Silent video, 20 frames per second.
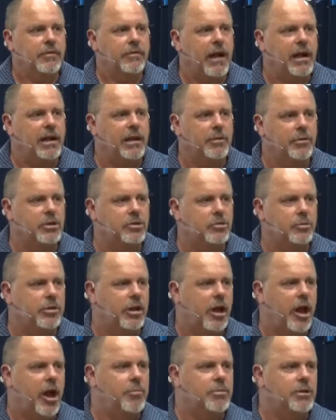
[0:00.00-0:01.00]
Failure,
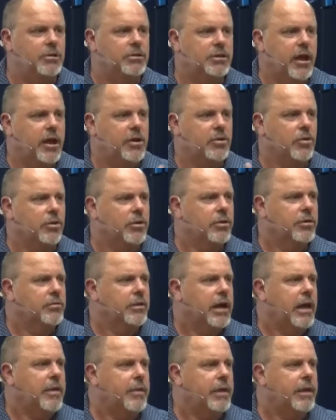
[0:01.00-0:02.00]
miserable, hopeless, no or
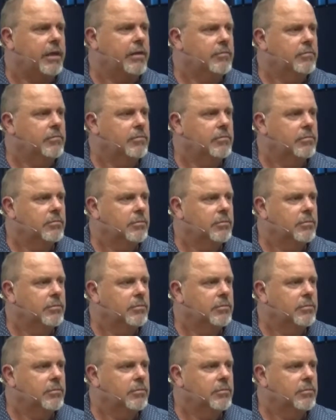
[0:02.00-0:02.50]
nothing.